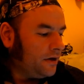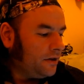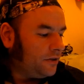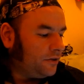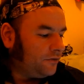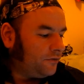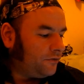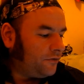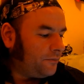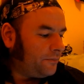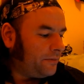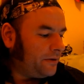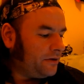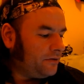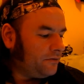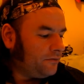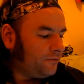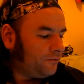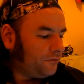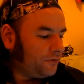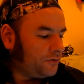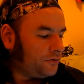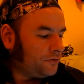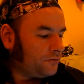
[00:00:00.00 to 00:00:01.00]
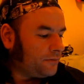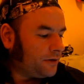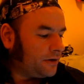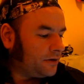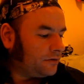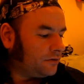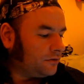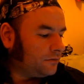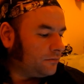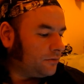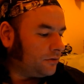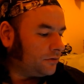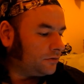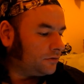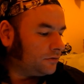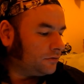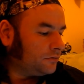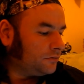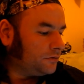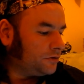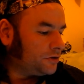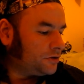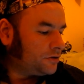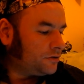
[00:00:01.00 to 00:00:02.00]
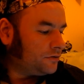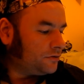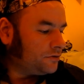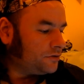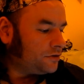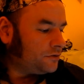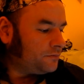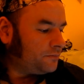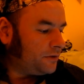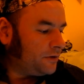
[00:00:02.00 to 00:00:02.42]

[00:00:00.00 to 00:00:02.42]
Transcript: The forbidden fruit mental model, which causes